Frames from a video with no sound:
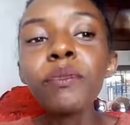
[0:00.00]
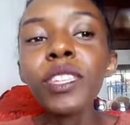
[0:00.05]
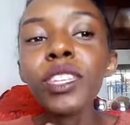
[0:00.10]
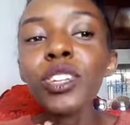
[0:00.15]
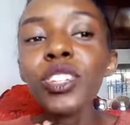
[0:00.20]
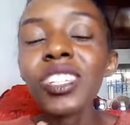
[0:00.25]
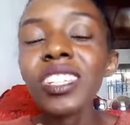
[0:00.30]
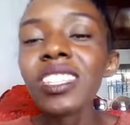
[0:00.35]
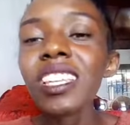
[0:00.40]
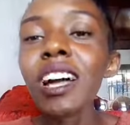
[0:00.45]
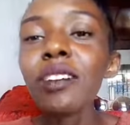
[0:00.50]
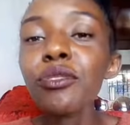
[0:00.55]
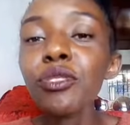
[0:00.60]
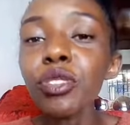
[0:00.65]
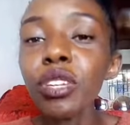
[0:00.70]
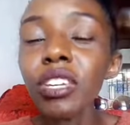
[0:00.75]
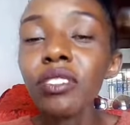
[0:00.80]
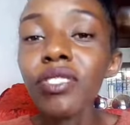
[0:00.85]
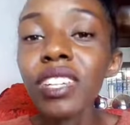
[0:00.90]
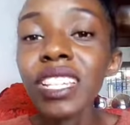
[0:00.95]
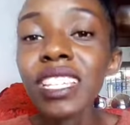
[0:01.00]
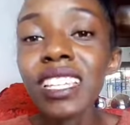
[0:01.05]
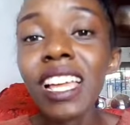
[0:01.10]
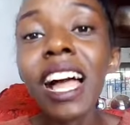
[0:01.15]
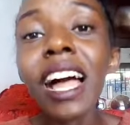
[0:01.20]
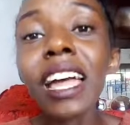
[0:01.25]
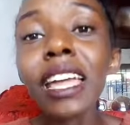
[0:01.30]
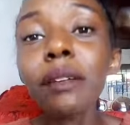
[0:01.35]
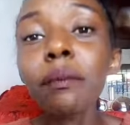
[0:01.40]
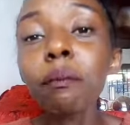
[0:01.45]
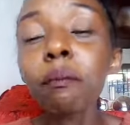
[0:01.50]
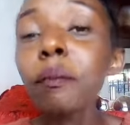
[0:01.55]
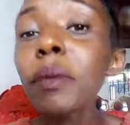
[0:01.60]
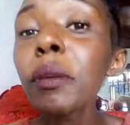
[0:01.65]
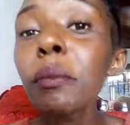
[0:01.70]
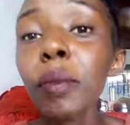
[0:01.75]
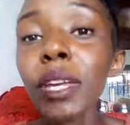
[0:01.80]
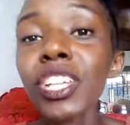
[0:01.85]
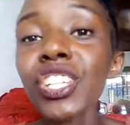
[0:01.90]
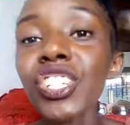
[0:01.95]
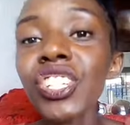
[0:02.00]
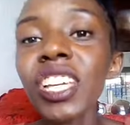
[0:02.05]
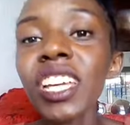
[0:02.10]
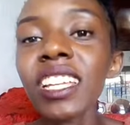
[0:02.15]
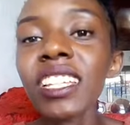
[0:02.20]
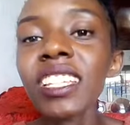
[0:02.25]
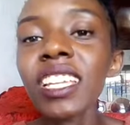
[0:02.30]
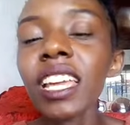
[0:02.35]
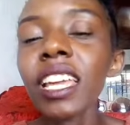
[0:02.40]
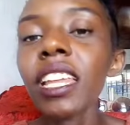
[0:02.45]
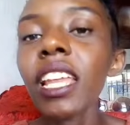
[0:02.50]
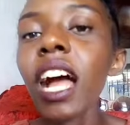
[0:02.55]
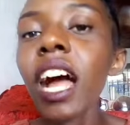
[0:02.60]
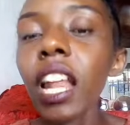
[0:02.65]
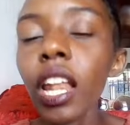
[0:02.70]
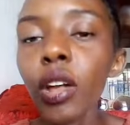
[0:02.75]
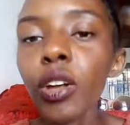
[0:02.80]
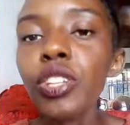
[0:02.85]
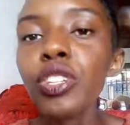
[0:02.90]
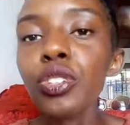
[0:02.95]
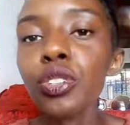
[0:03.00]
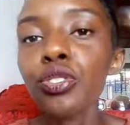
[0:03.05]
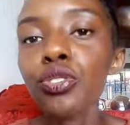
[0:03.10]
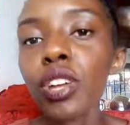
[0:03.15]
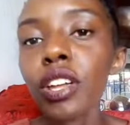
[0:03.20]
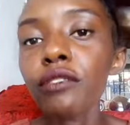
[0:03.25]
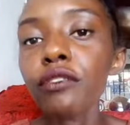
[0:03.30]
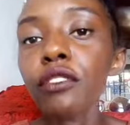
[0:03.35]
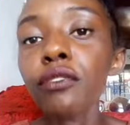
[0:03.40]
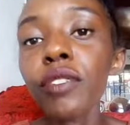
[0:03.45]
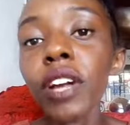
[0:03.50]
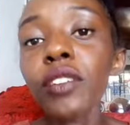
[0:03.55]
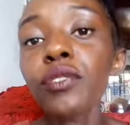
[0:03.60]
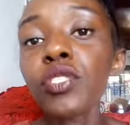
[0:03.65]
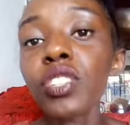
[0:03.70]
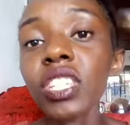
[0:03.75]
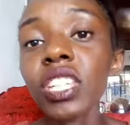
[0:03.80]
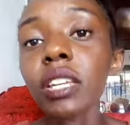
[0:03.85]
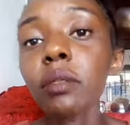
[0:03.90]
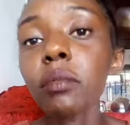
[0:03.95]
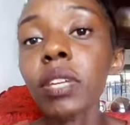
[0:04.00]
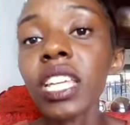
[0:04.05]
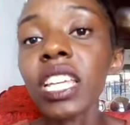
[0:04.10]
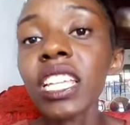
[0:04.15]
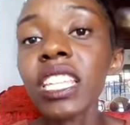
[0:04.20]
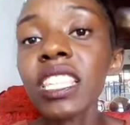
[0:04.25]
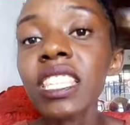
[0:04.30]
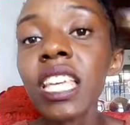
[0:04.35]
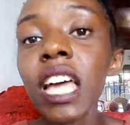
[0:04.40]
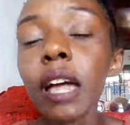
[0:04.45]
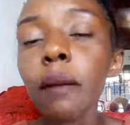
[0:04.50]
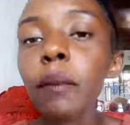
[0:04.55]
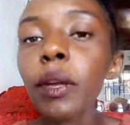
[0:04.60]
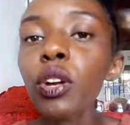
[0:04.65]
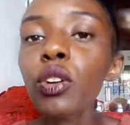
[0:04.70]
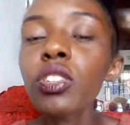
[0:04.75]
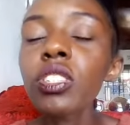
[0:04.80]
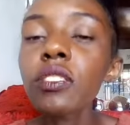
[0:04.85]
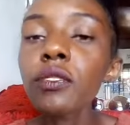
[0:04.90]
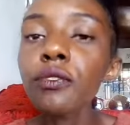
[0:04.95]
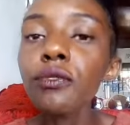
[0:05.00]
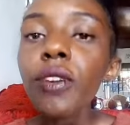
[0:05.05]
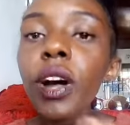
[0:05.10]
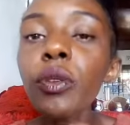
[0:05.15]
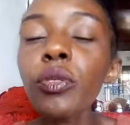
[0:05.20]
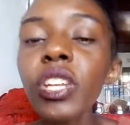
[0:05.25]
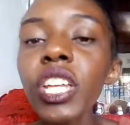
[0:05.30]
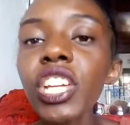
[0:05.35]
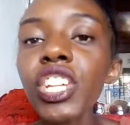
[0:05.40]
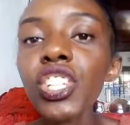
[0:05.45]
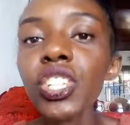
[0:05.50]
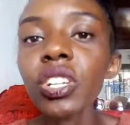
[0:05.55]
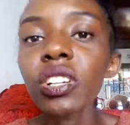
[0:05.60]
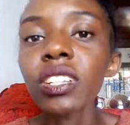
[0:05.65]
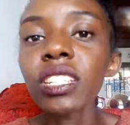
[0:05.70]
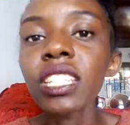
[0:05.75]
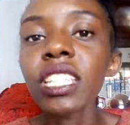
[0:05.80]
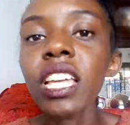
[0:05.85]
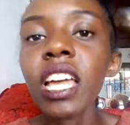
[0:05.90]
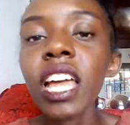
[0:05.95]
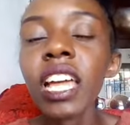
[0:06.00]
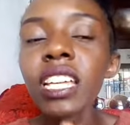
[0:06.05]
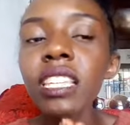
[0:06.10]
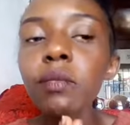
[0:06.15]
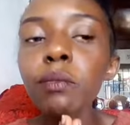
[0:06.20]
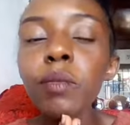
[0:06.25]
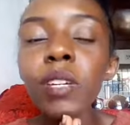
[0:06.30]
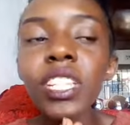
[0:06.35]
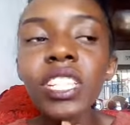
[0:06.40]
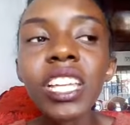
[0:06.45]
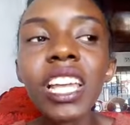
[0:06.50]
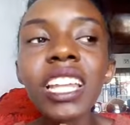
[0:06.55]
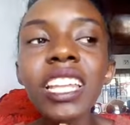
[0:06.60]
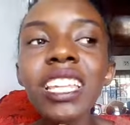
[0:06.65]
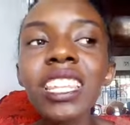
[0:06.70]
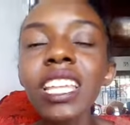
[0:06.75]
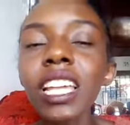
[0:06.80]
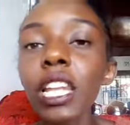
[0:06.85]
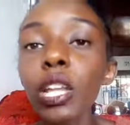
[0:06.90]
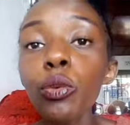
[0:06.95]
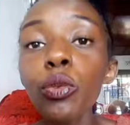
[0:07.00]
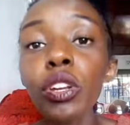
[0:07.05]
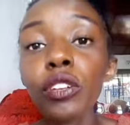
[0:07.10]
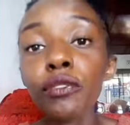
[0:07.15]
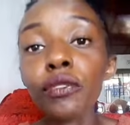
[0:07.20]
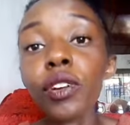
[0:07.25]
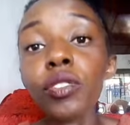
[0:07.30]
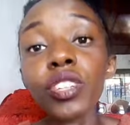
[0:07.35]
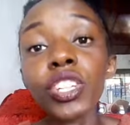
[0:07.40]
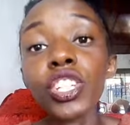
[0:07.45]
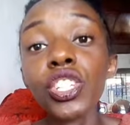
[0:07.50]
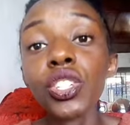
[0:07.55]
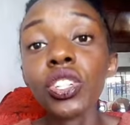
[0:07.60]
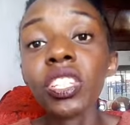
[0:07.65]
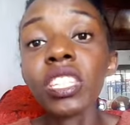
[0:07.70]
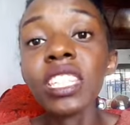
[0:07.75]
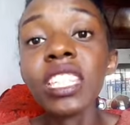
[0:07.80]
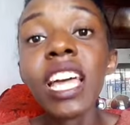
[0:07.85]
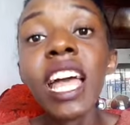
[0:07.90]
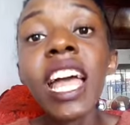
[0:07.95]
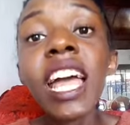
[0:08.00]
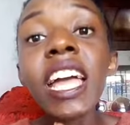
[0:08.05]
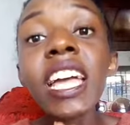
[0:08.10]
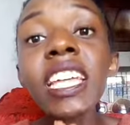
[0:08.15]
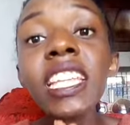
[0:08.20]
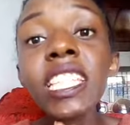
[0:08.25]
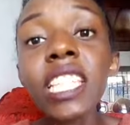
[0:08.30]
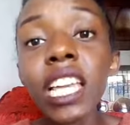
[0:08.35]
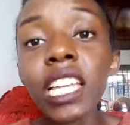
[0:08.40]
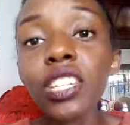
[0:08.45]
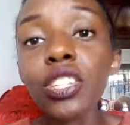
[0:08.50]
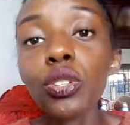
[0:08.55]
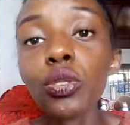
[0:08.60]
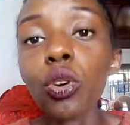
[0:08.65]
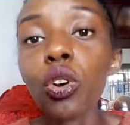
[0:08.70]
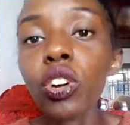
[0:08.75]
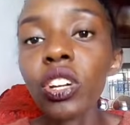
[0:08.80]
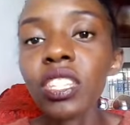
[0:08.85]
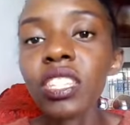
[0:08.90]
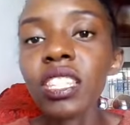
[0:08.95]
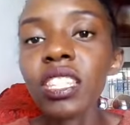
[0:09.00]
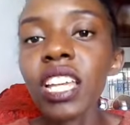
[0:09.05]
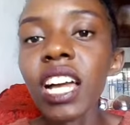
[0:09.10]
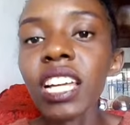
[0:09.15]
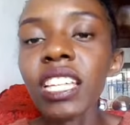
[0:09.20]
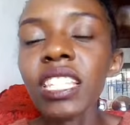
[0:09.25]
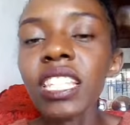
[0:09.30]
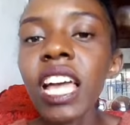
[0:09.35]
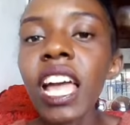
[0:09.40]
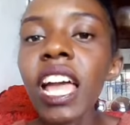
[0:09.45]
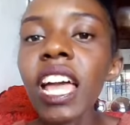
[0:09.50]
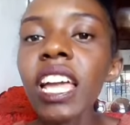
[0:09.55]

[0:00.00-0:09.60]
You just have to give it time, be patient, and allow it to dry for 5 to 10 minutes, because foundation, especially the liquid foundations, tend to oxidize.